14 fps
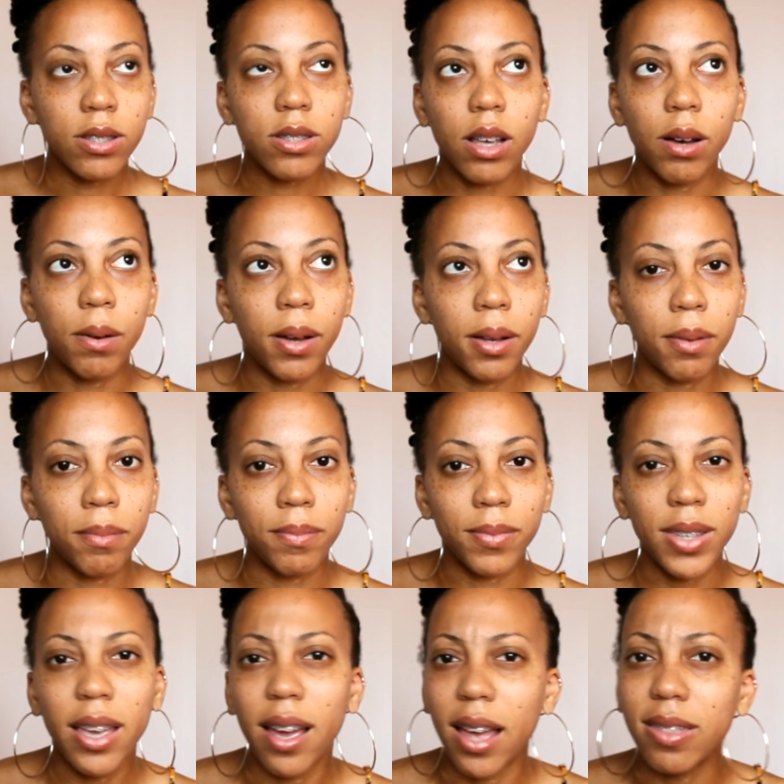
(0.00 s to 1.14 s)
So
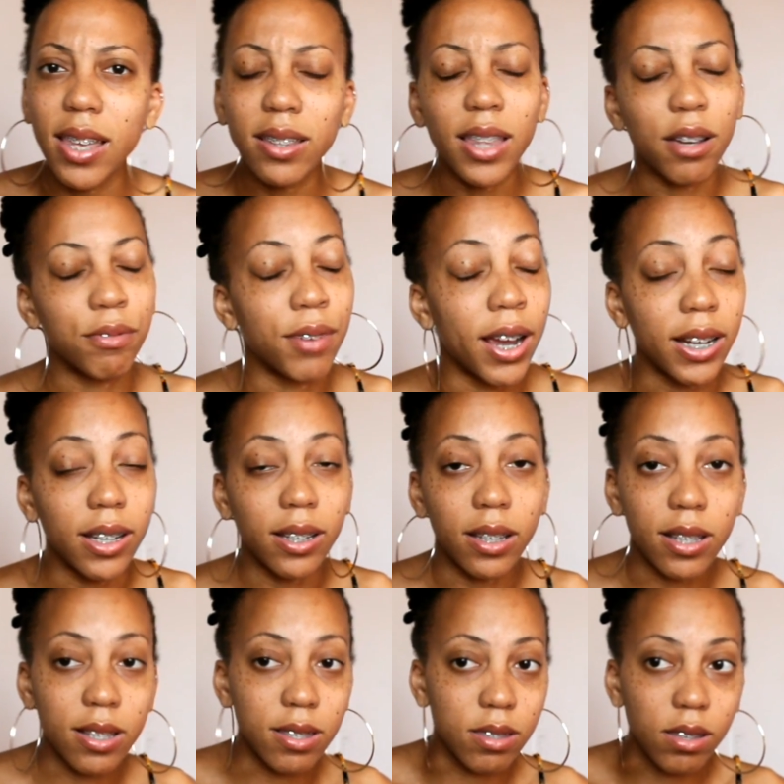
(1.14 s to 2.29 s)
um, yeah, I think that writing
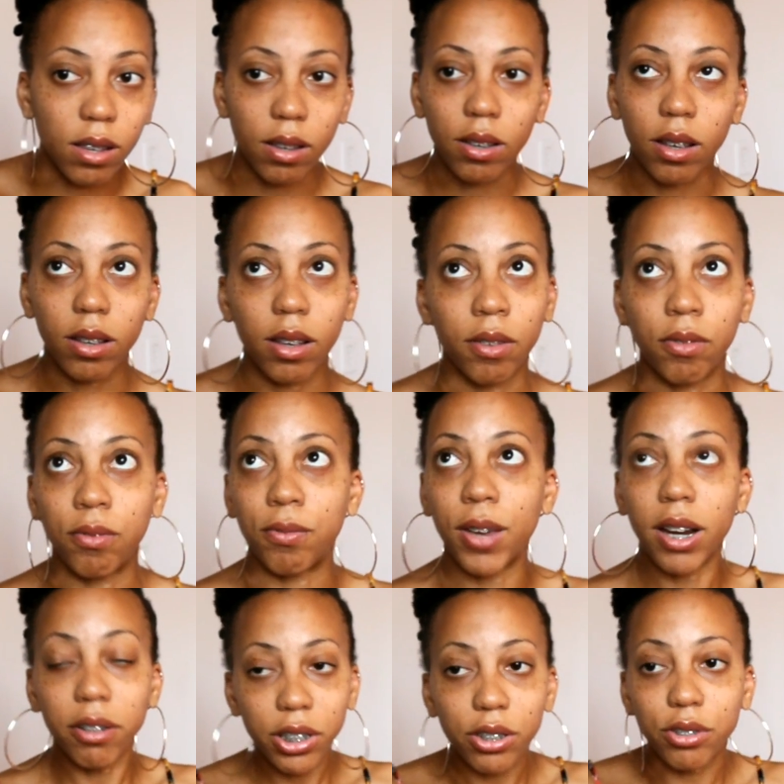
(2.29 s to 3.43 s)
is a
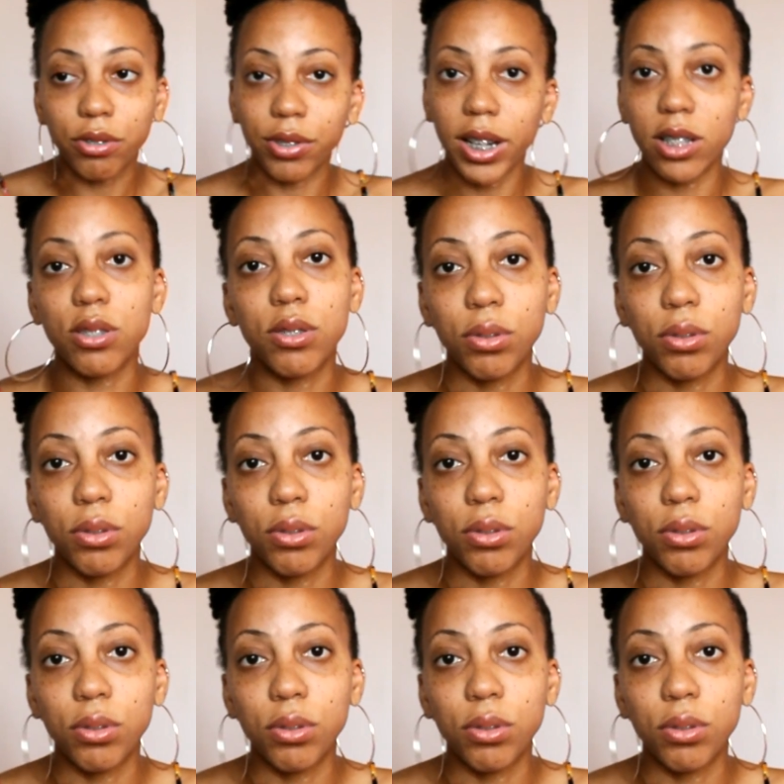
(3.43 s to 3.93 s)
very great